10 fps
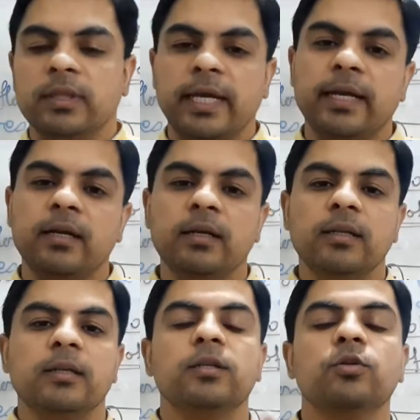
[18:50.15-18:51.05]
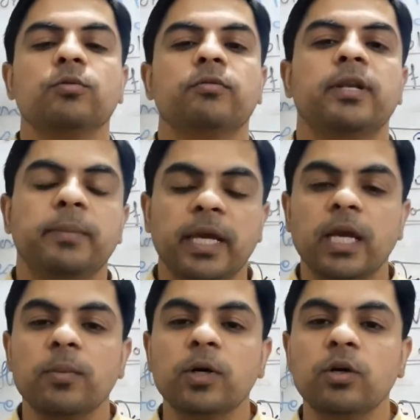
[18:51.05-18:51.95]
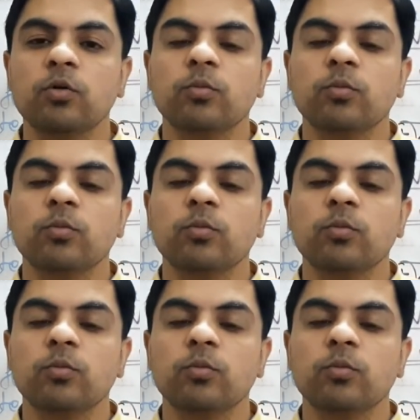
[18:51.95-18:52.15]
then you will be able to